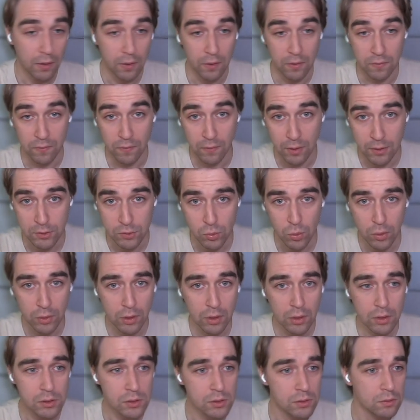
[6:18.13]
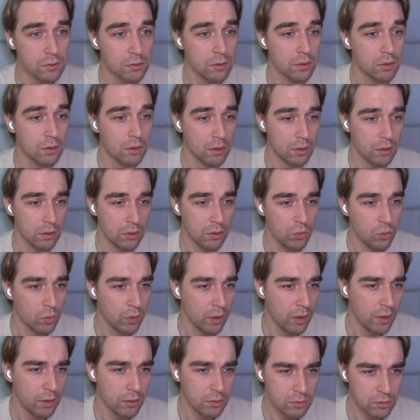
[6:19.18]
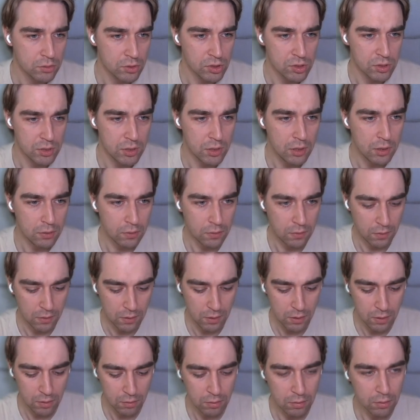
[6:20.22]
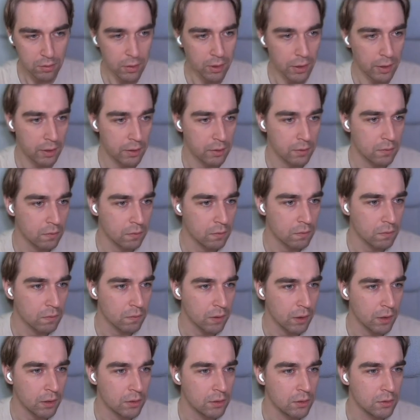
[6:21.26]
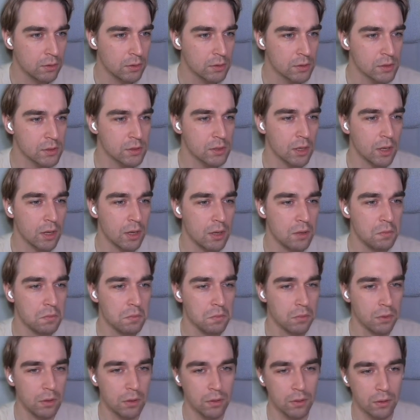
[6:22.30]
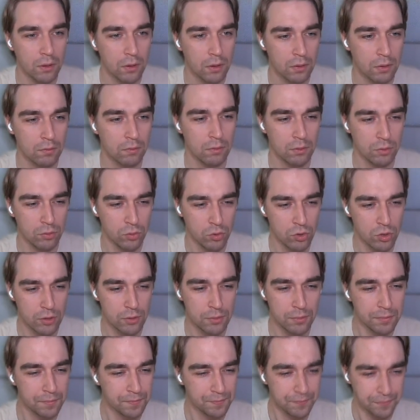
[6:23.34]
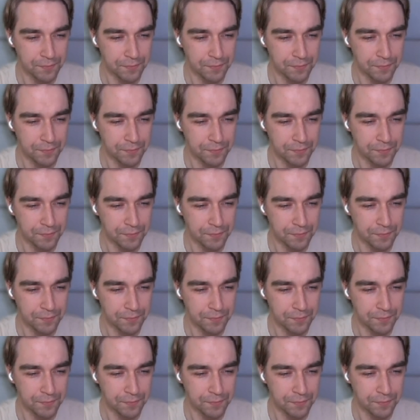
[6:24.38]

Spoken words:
The next one is, you can see it here, and I did the same in the convolution.